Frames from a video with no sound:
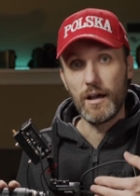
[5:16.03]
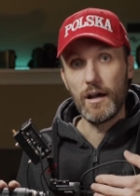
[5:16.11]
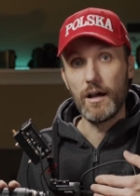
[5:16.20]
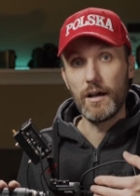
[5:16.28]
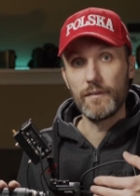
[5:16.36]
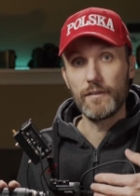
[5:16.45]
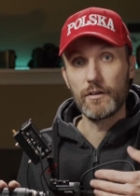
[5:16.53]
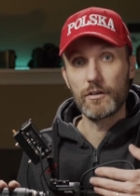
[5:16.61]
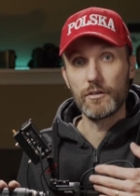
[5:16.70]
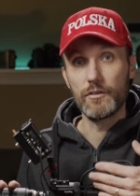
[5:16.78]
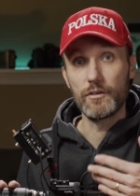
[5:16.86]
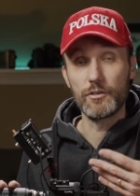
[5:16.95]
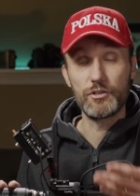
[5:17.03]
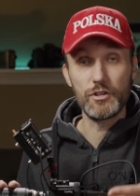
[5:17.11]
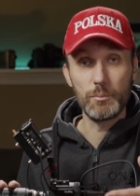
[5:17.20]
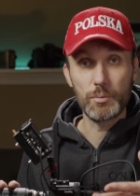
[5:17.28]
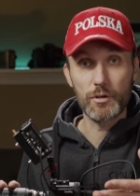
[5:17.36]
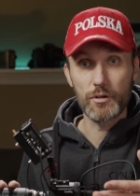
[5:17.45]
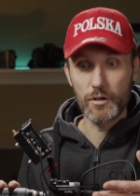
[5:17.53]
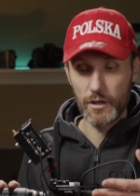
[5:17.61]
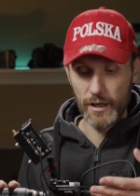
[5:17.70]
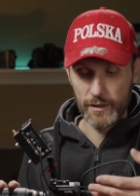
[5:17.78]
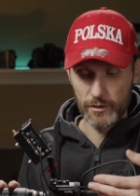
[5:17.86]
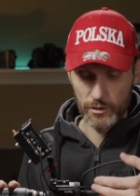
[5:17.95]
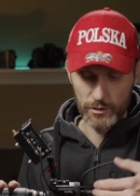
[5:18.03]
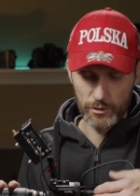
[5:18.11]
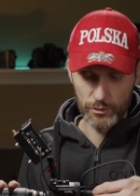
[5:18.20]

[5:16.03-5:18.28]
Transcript: They're cheaper, and